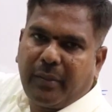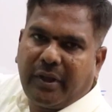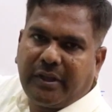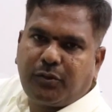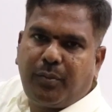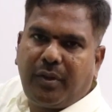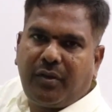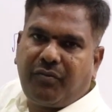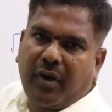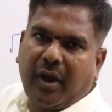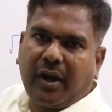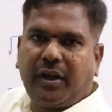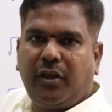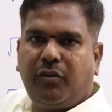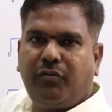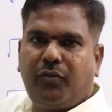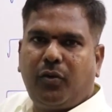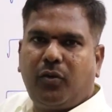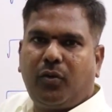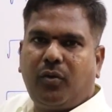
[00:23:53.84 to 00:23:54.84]
It must be
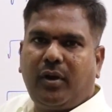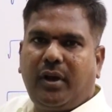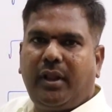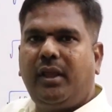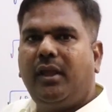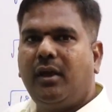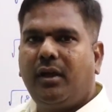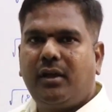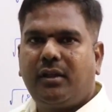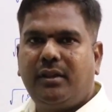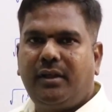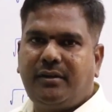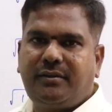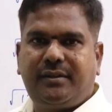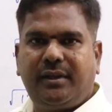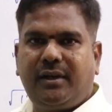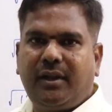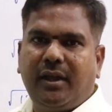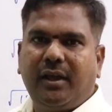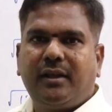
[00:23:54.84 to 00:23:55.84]
44 only.
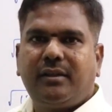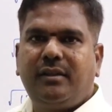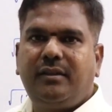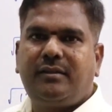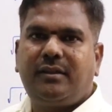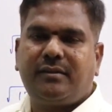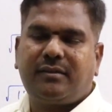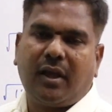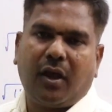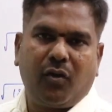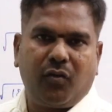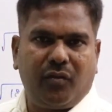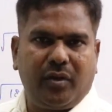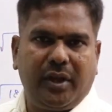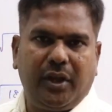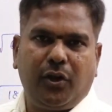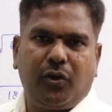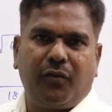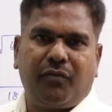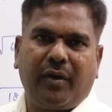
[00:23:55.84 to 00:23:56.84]
That's it. This is how
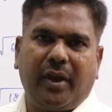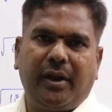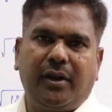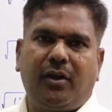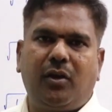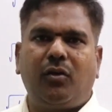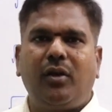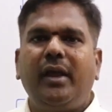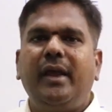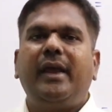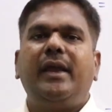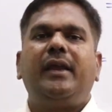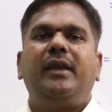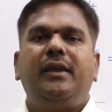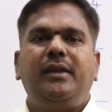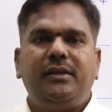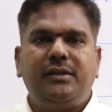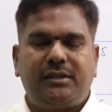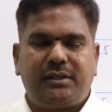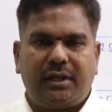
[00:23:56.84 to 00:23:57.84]
we need to find out.
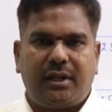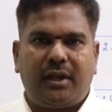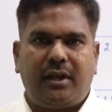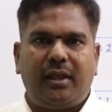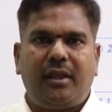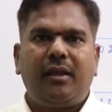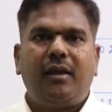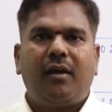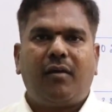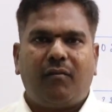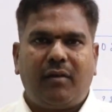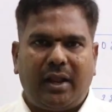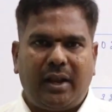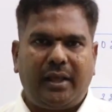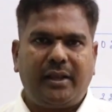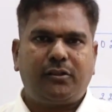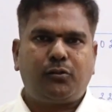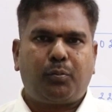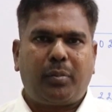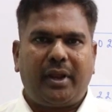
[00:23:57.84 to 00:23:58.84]
Initially,
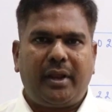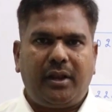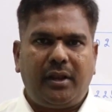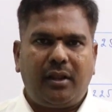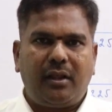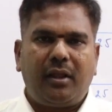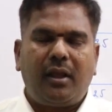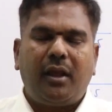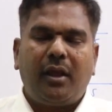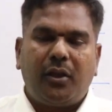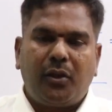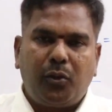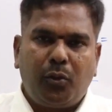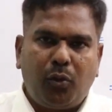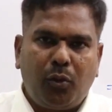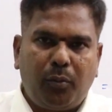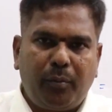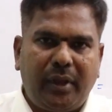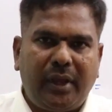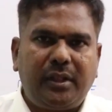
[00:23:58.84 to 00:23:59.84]
while explaining,
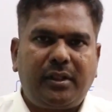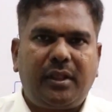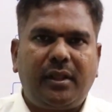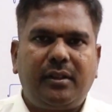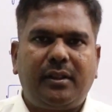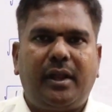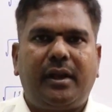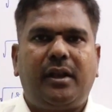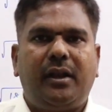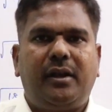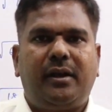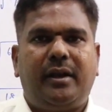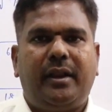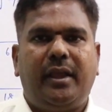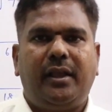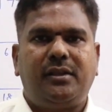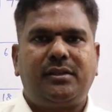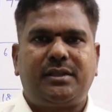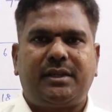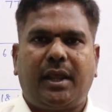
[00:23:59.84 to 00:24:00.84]
you may think that
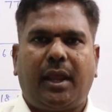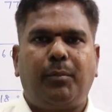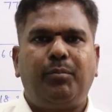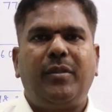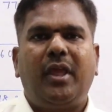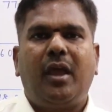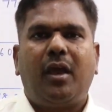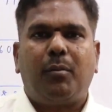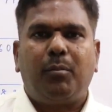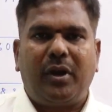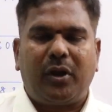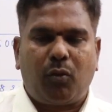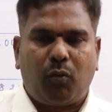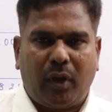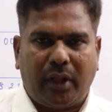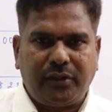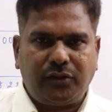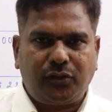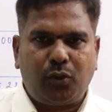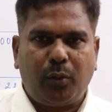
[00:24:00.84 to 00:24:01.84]
it takes time, but
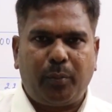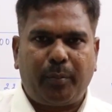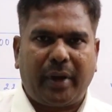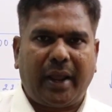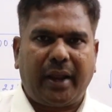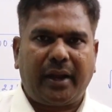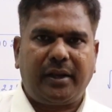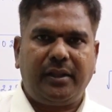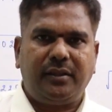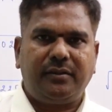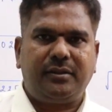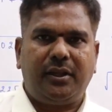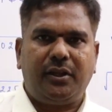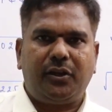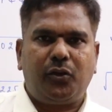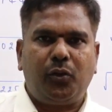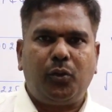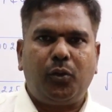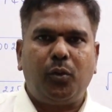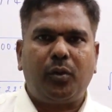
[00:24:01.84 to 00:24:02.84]
once you practice
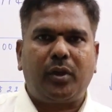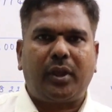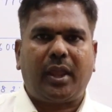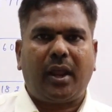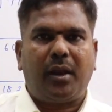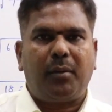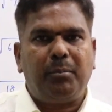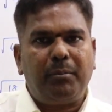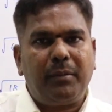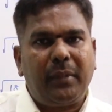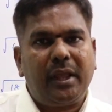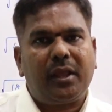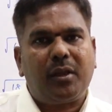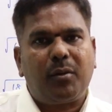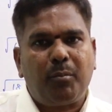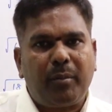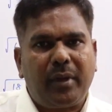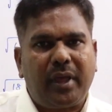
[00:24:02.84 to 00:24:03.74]
it, you can make